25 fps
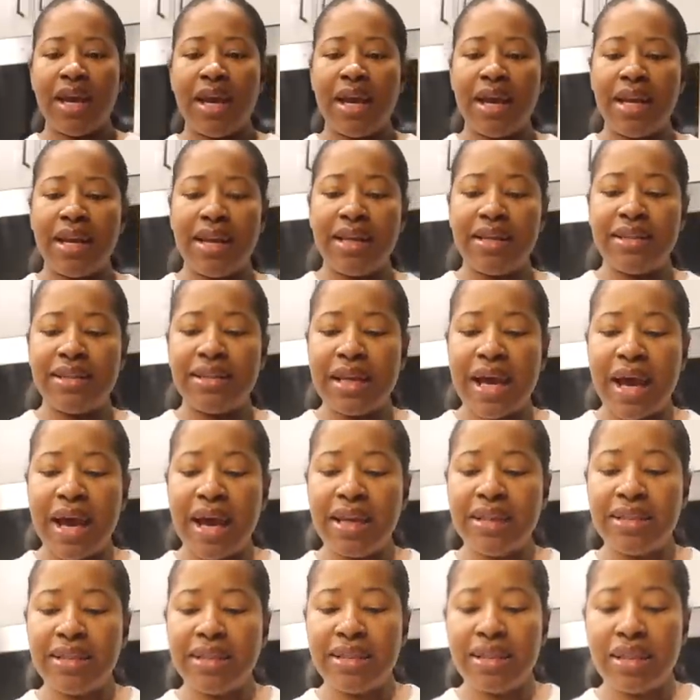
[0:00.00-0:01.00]
and its
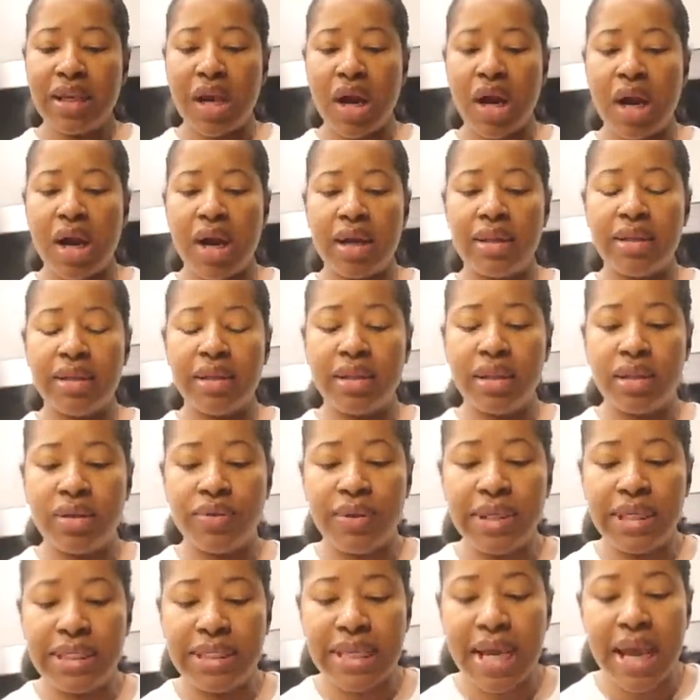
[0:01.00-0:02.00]
sizes are the
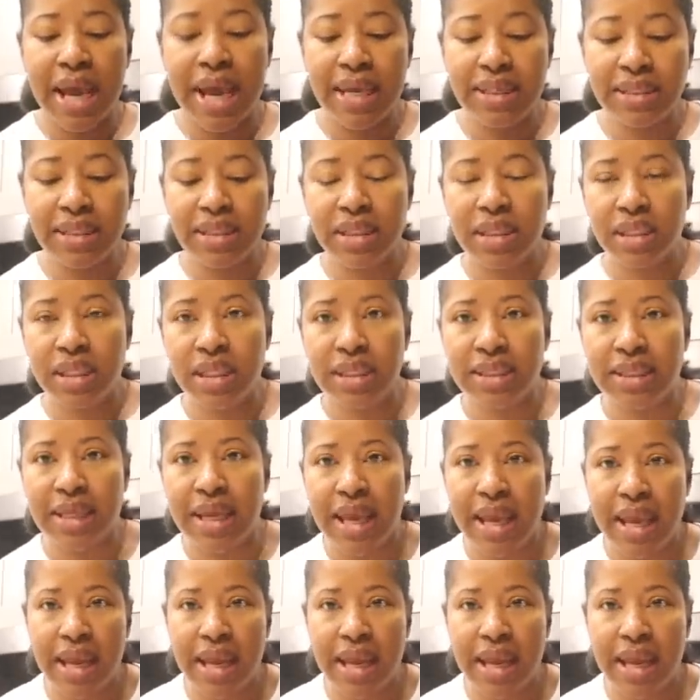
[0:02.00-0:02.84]
three sizes is an